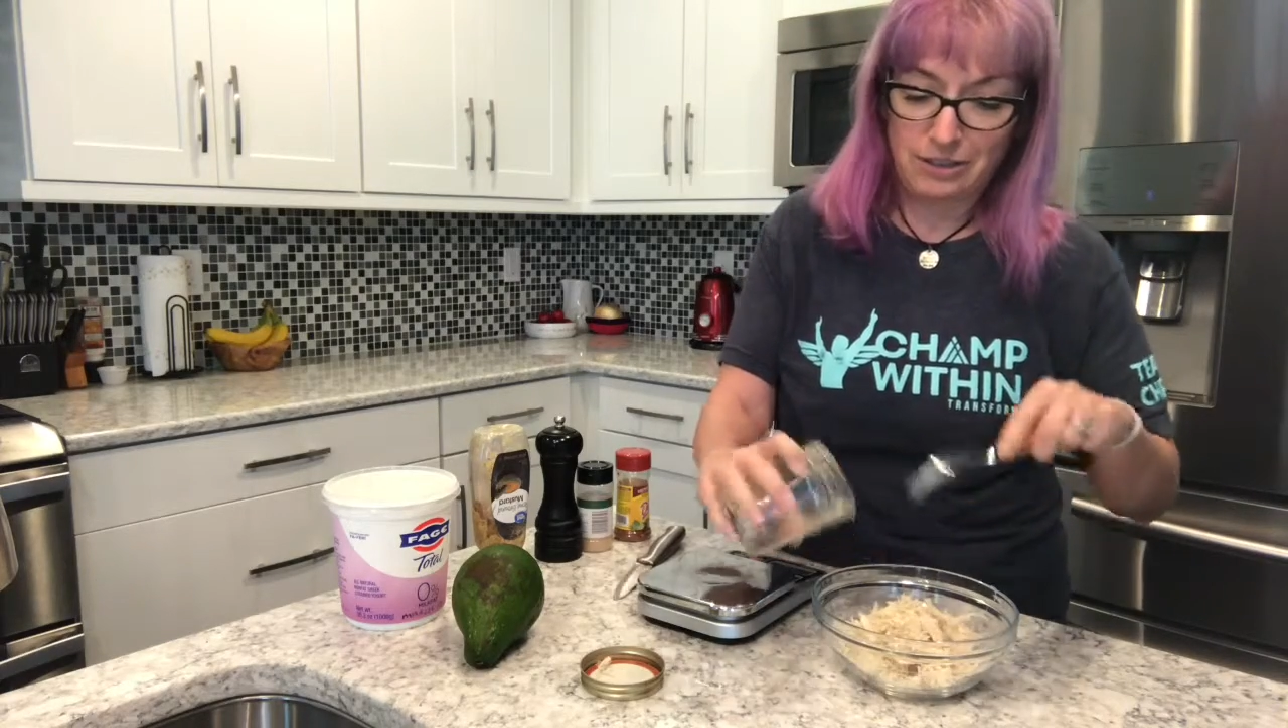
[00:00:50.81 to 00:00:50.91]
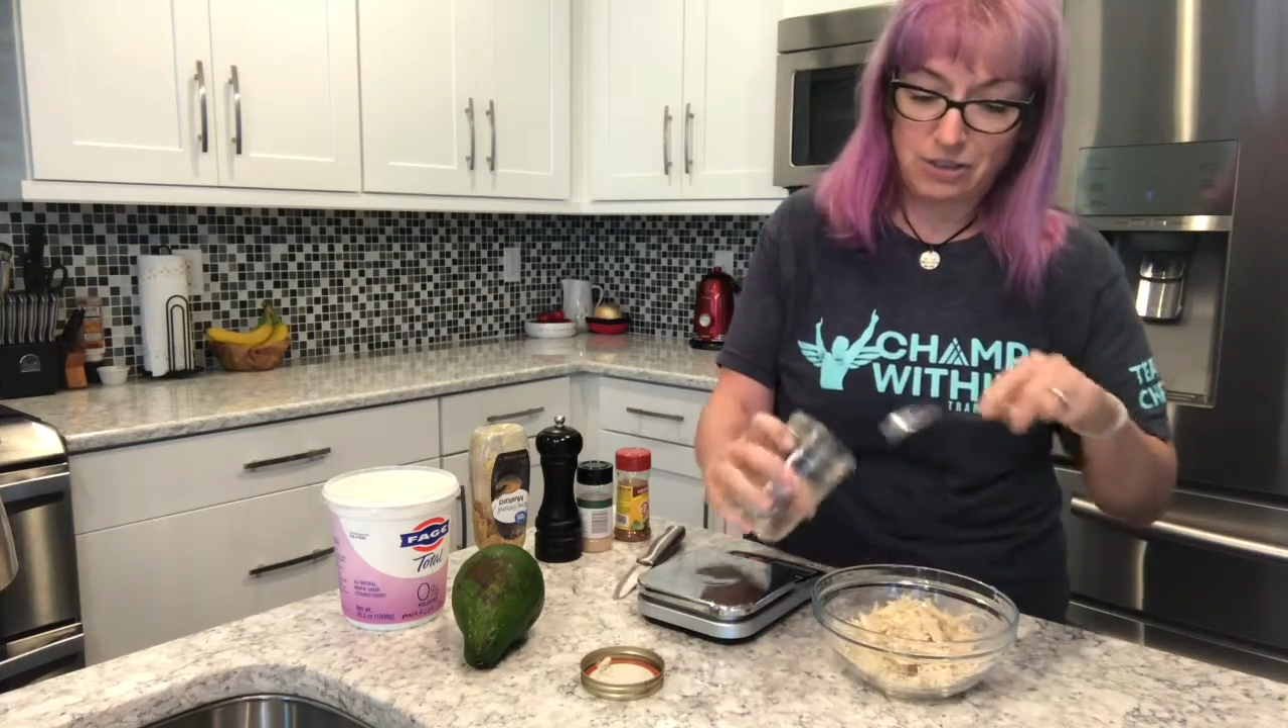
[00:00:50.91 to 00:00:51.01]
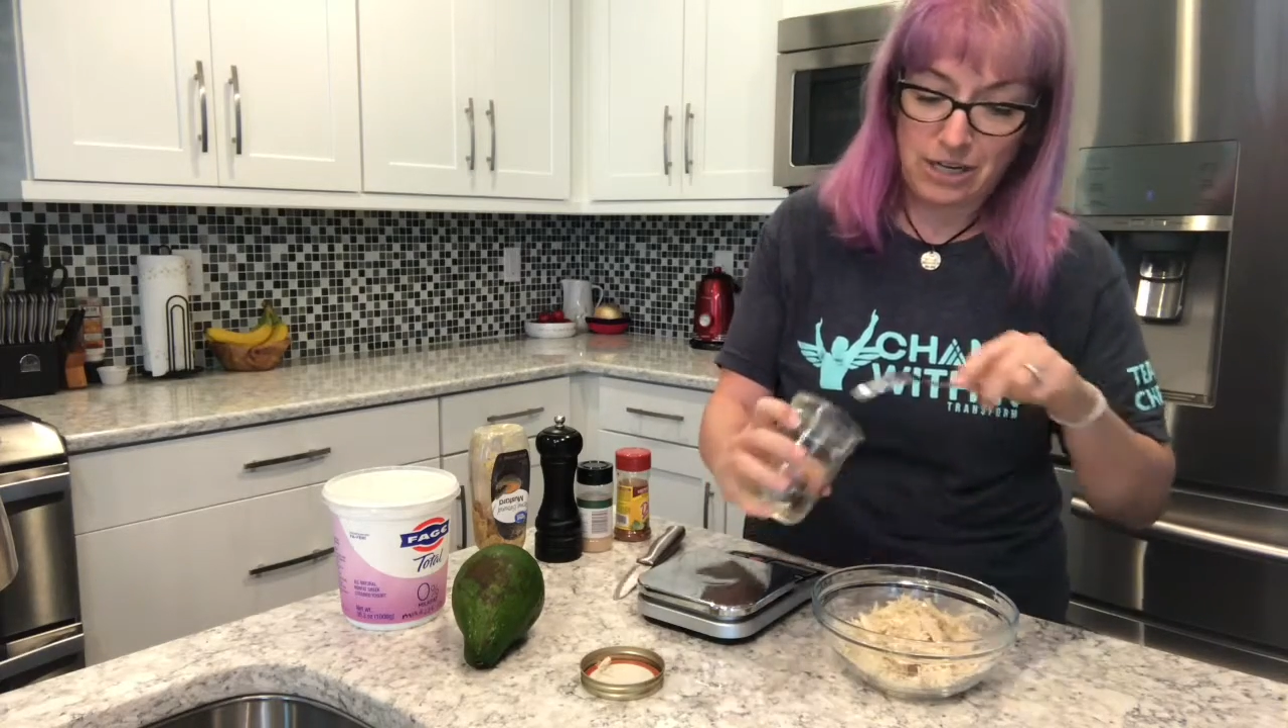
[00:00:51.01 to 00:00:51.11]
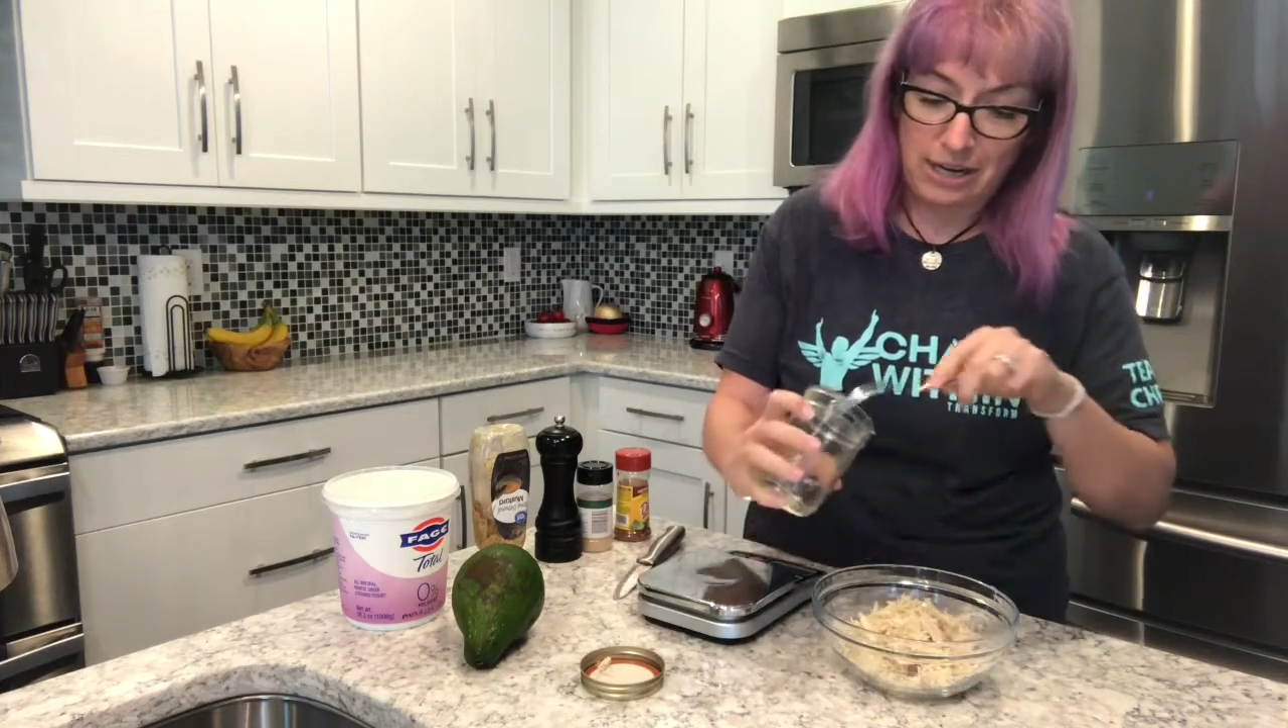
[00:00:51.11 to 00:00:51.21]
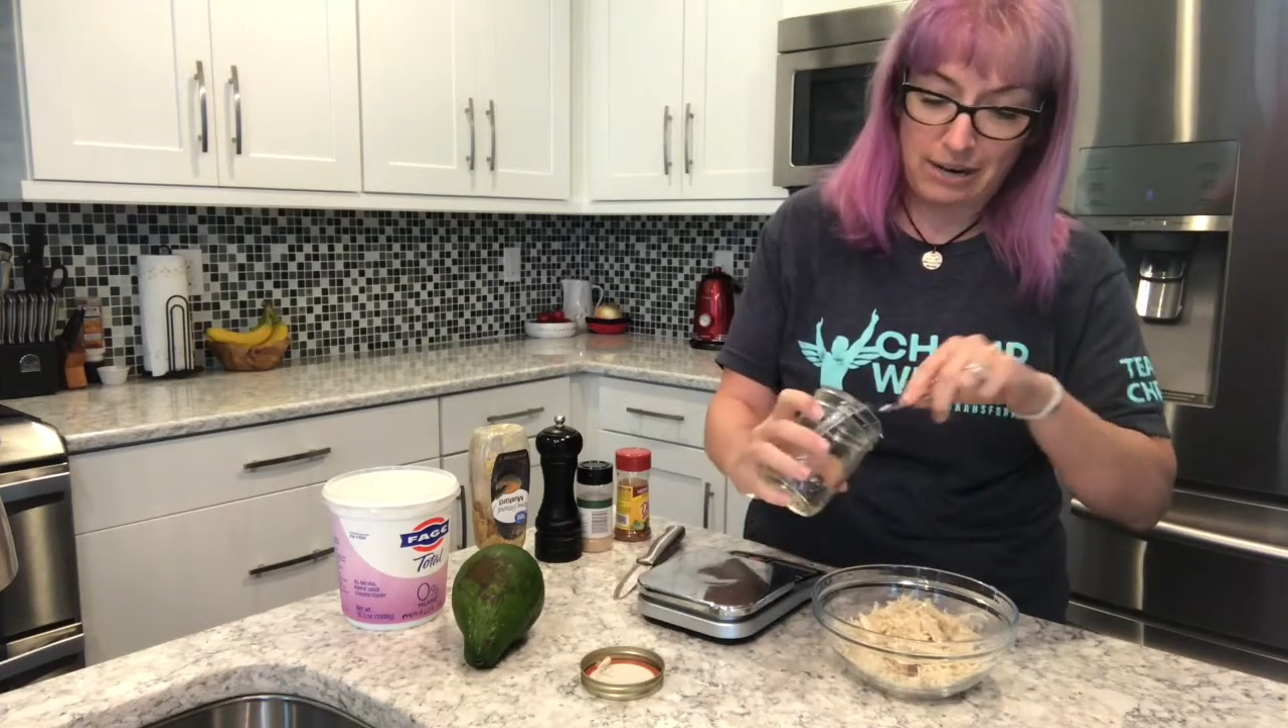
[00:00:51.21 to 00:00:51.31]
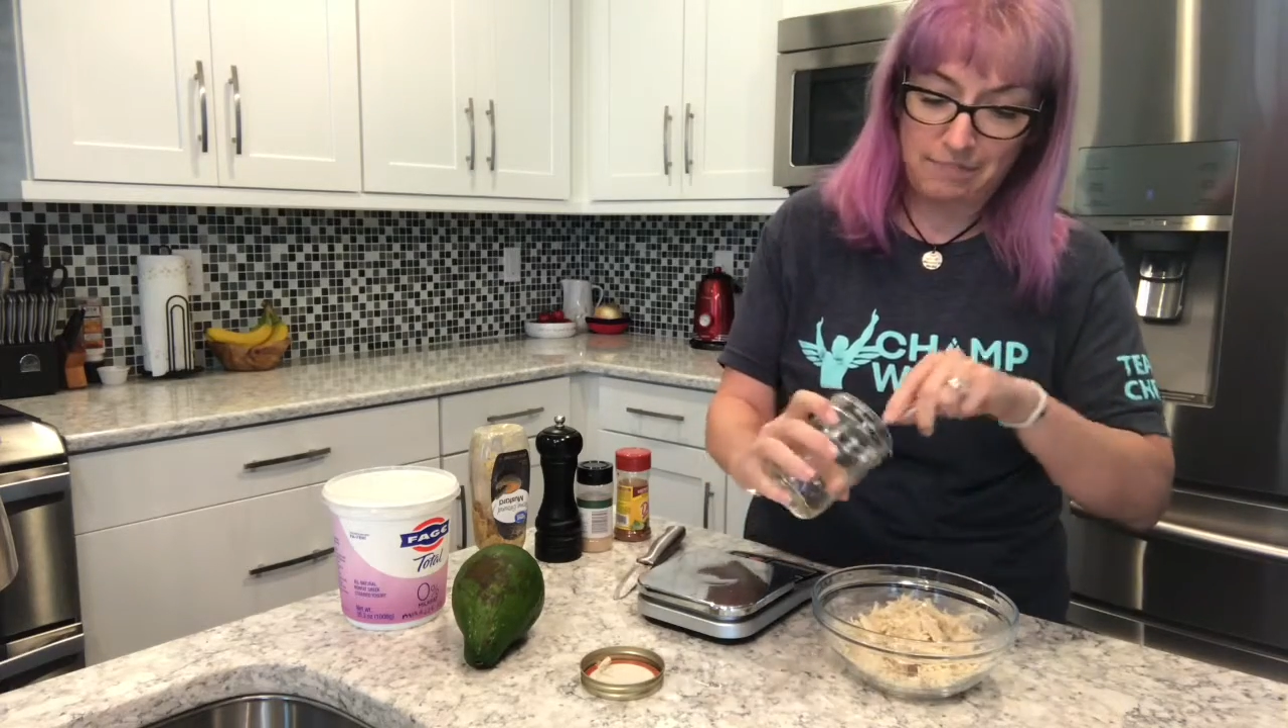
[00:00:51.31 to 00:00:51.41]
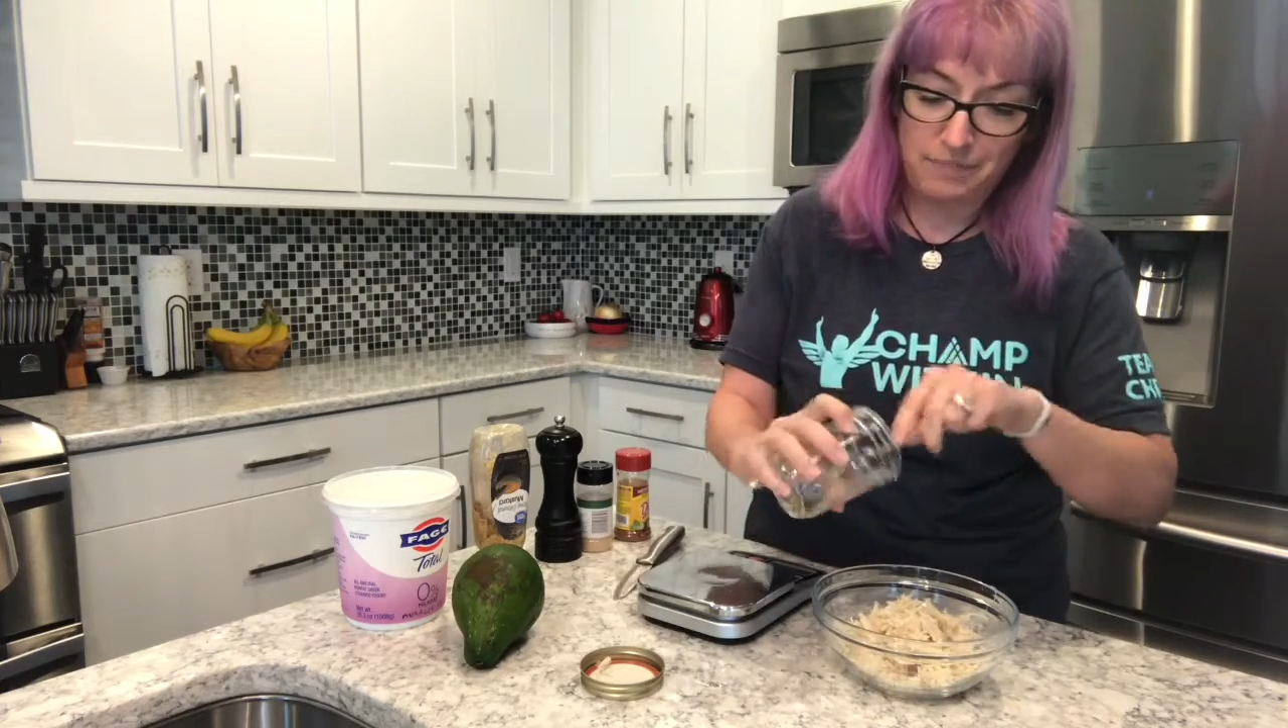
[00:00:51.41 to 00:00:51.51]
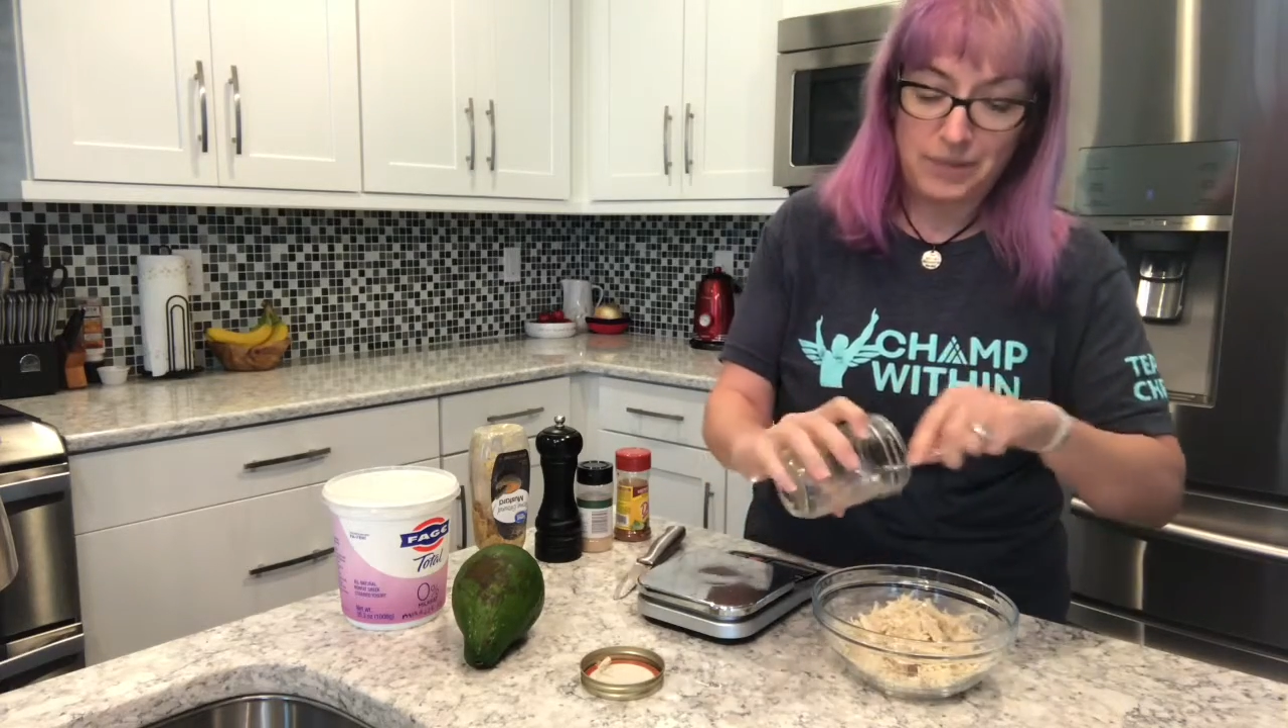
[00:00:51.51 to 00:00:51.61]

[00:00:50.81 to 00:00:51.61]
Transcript: chicken.